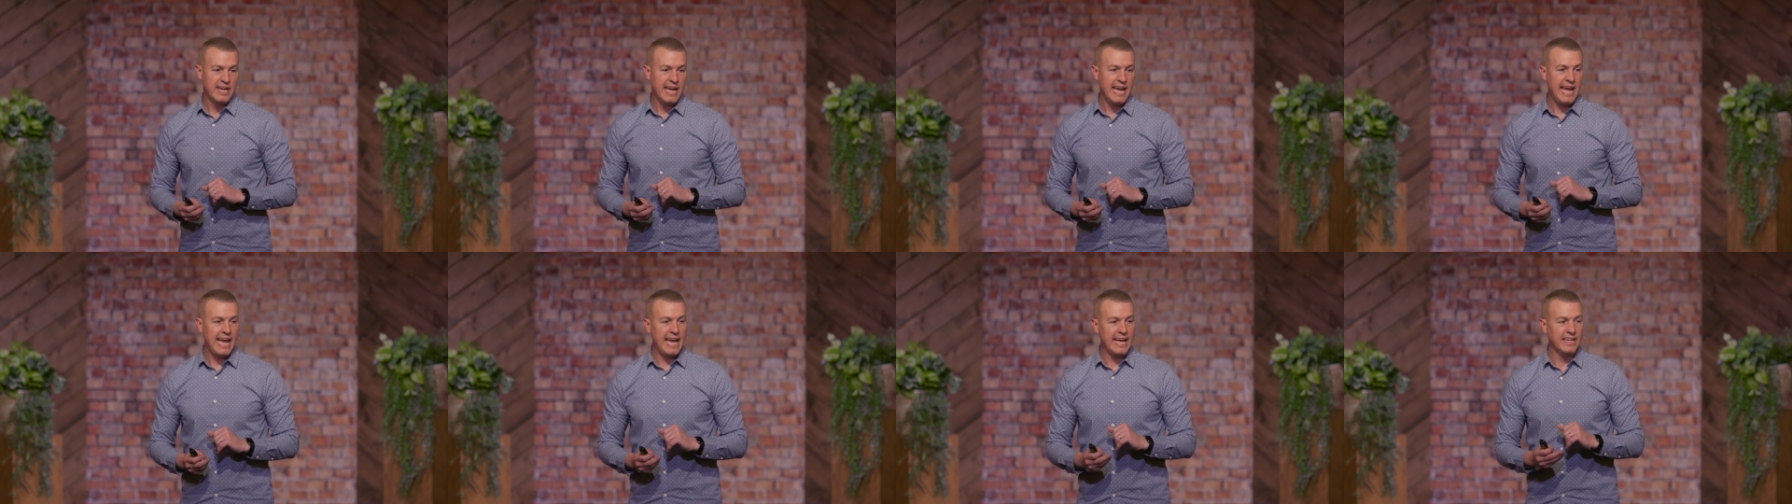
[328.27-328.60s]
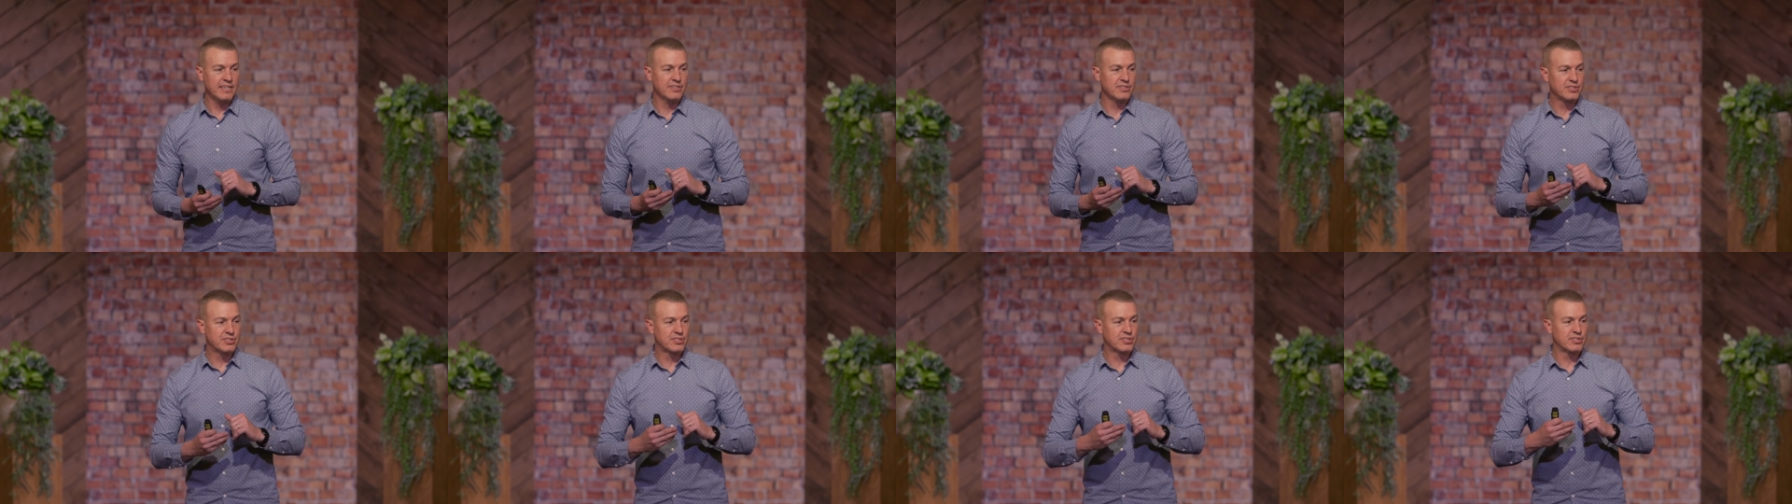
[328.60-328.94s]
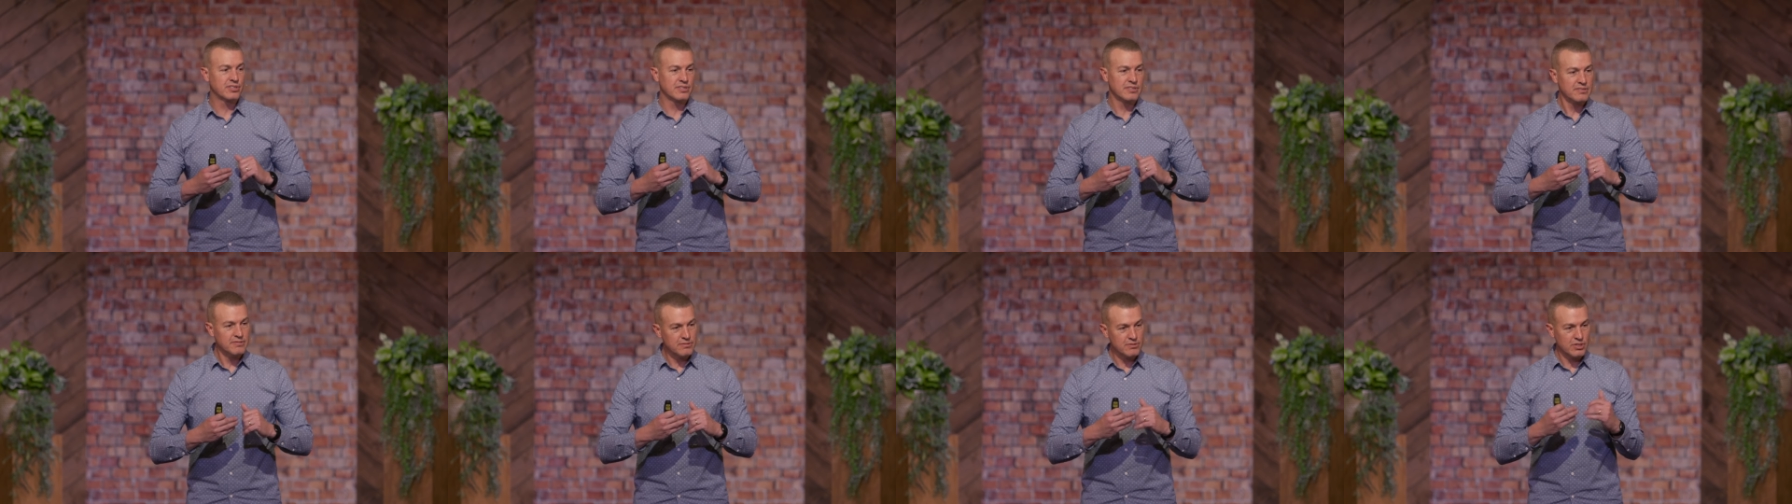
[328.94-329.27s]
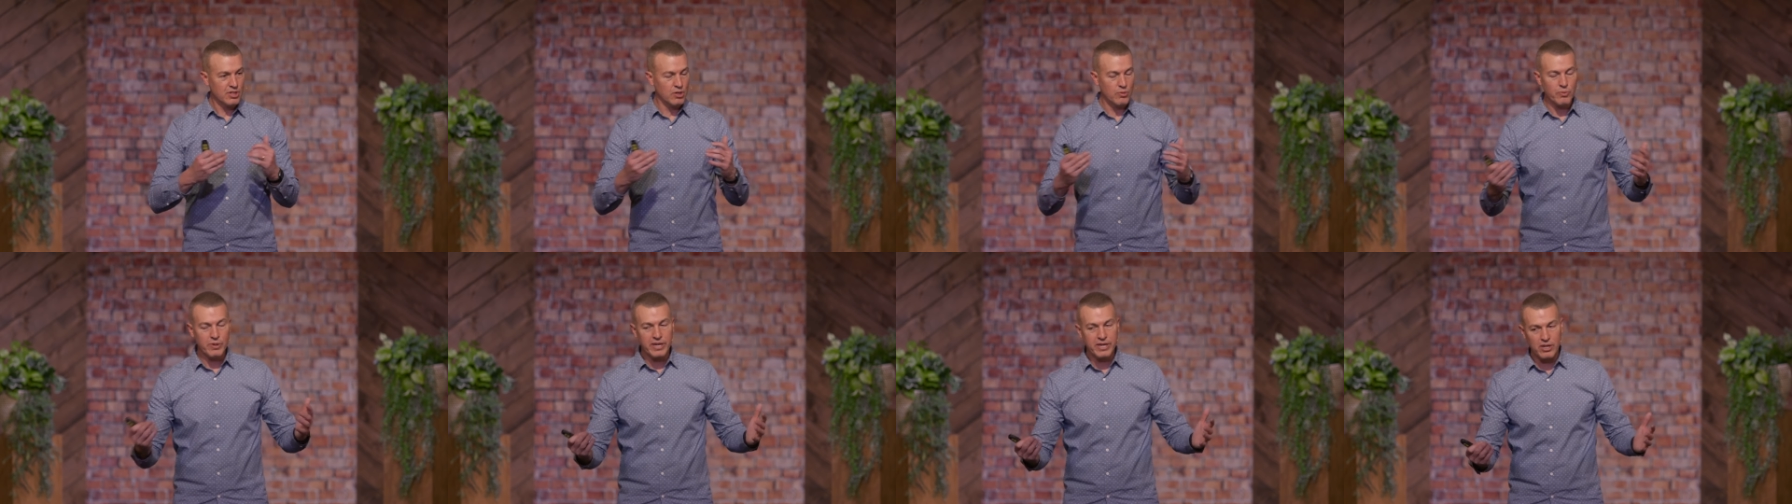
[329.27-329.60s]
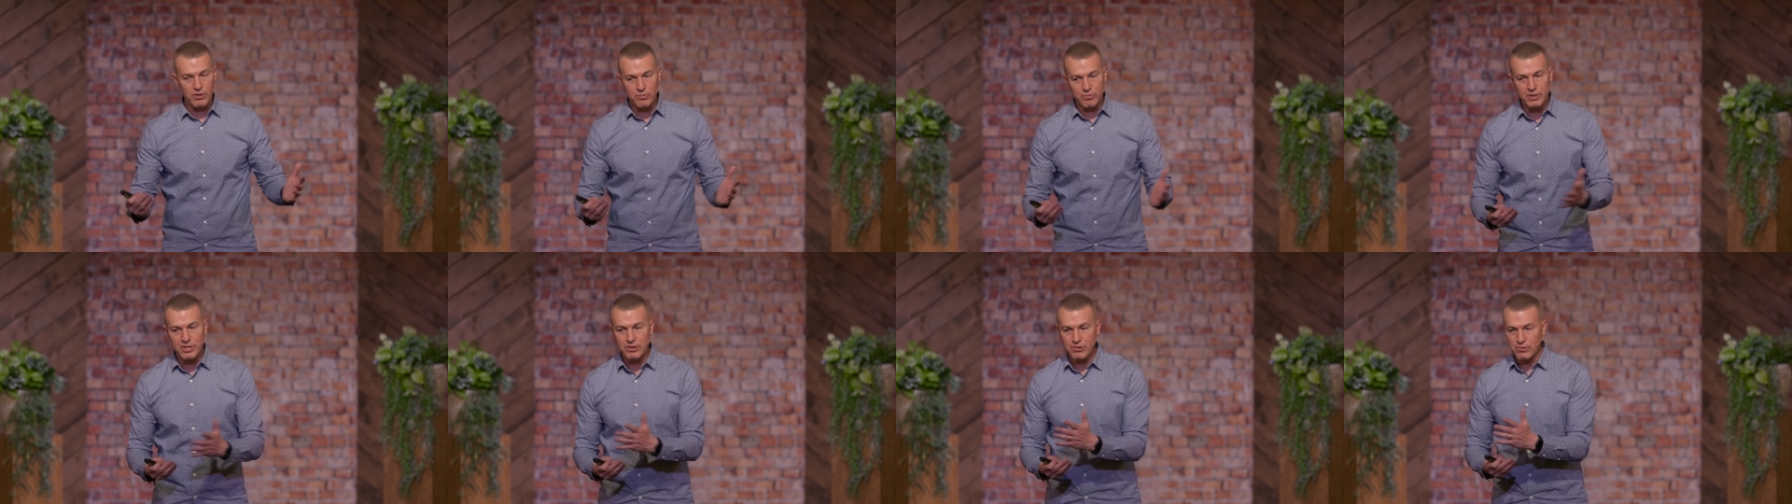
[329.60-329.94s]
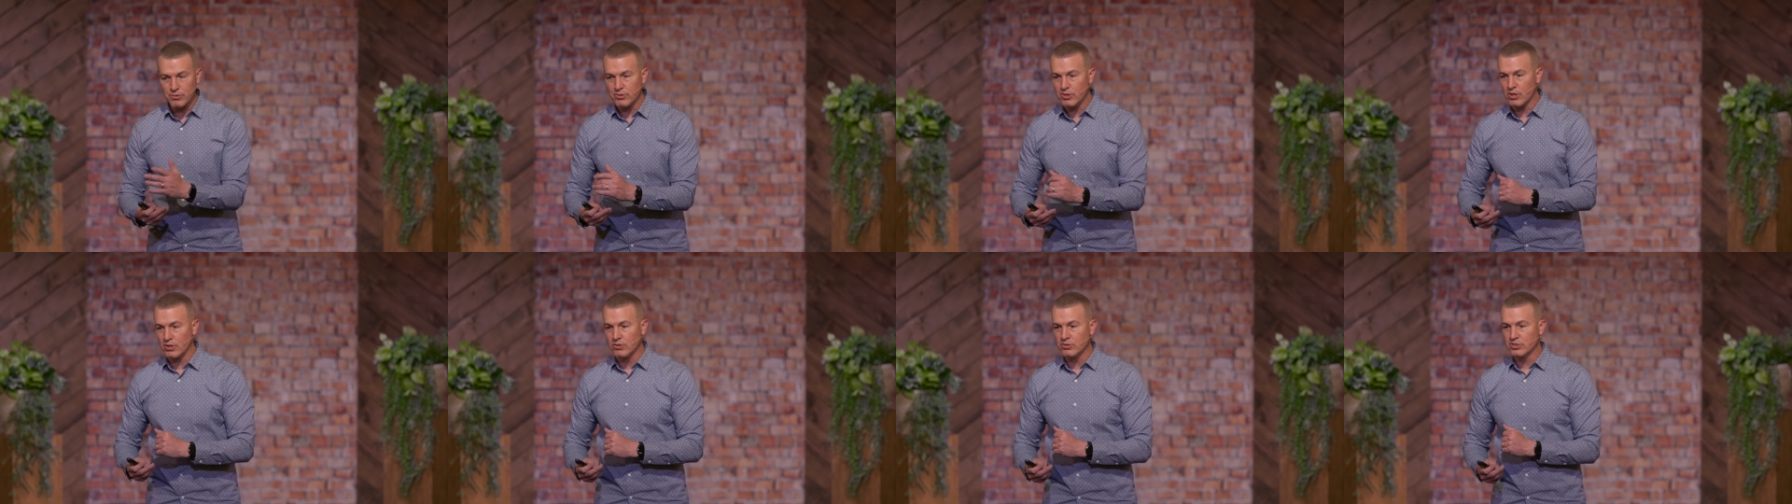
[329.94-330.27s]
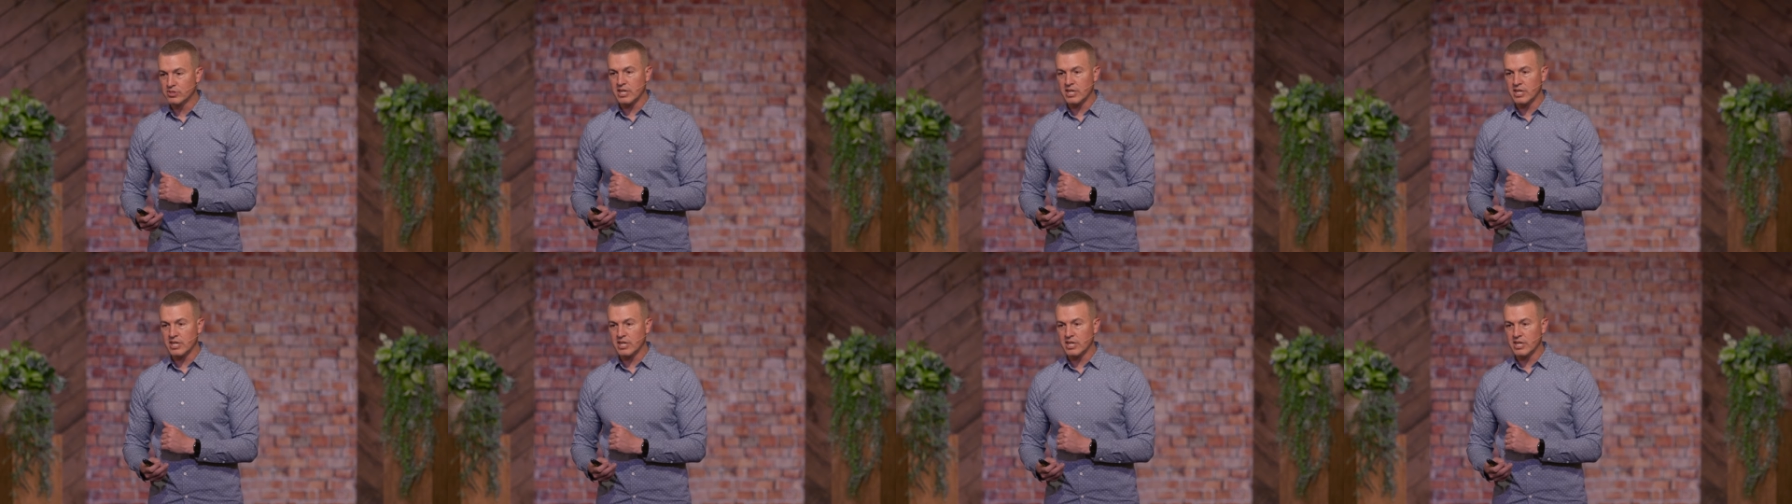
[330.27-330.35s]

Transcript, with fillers: And, you know, we could read through the Old